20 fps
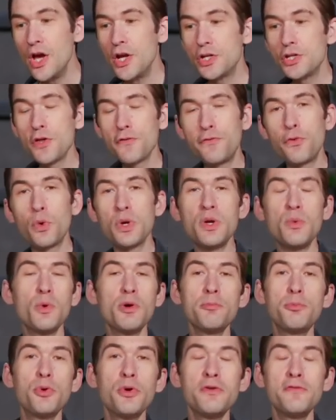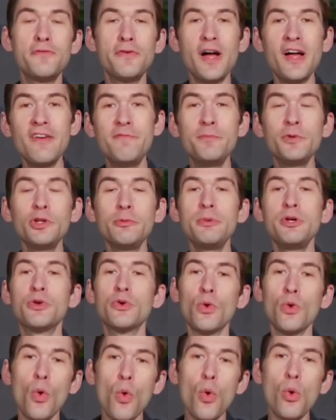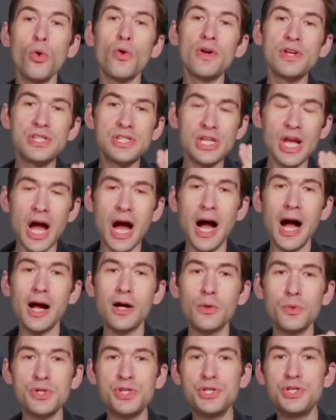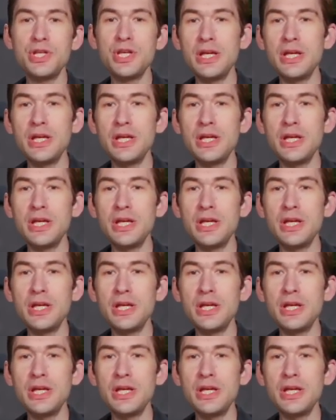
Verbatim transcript: to the forty-one point five millimeter Oris Aquis